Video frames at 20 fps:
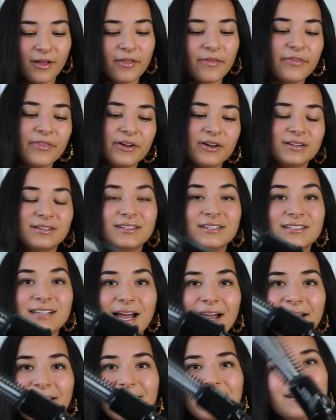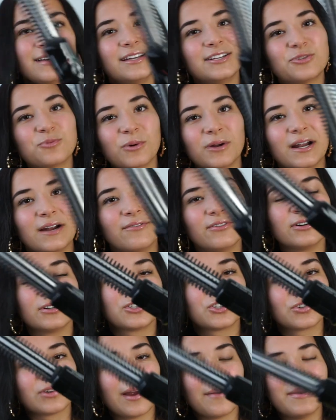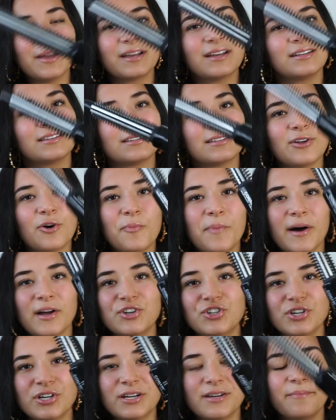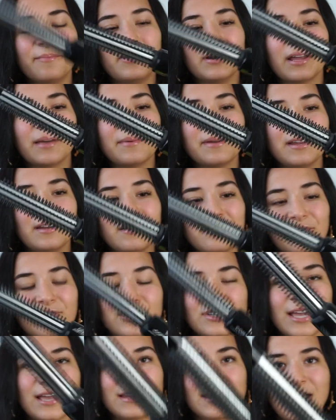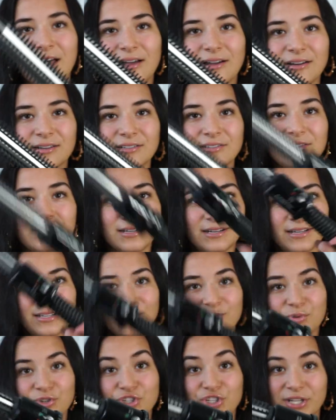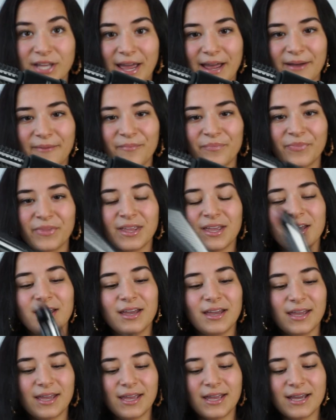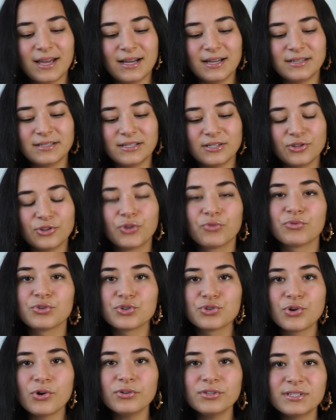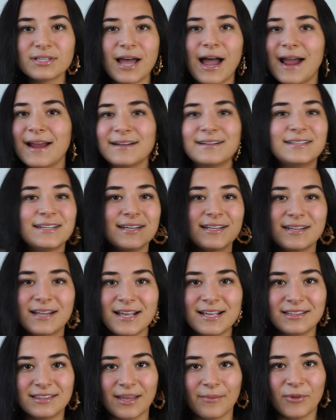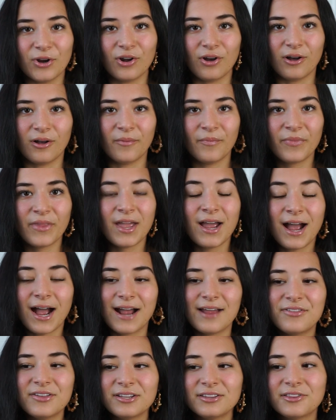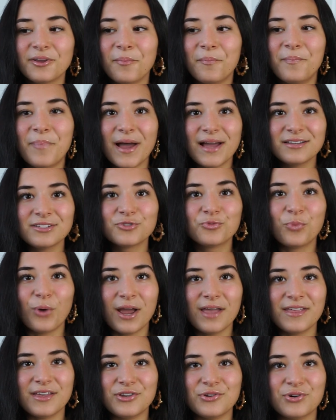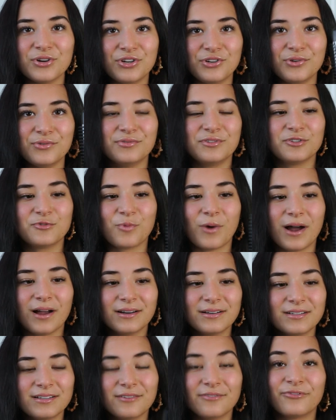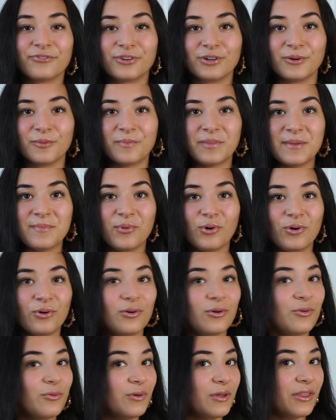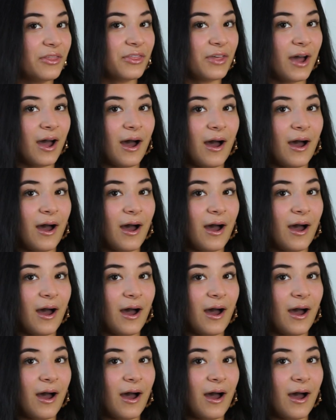The design, it's whatever, it's ceramic, it's low budget, but I mean, for $10, it is what you get. And the results, I didn't hate them at all. I think the best way that you could use this wand for people with